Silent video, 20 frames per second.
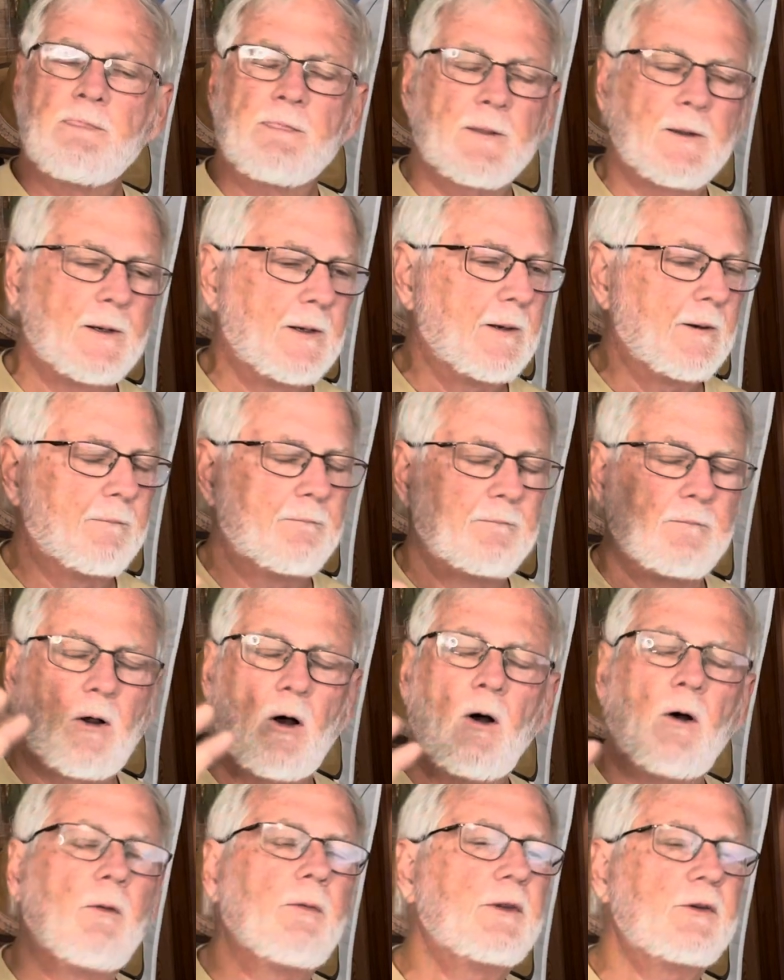
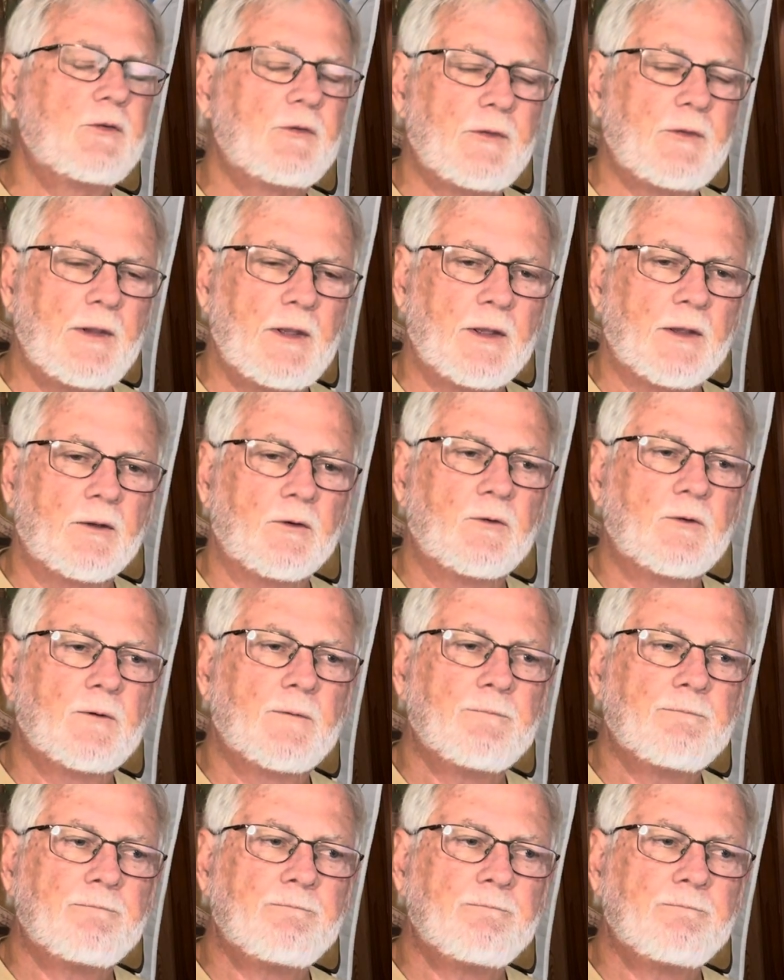all these things,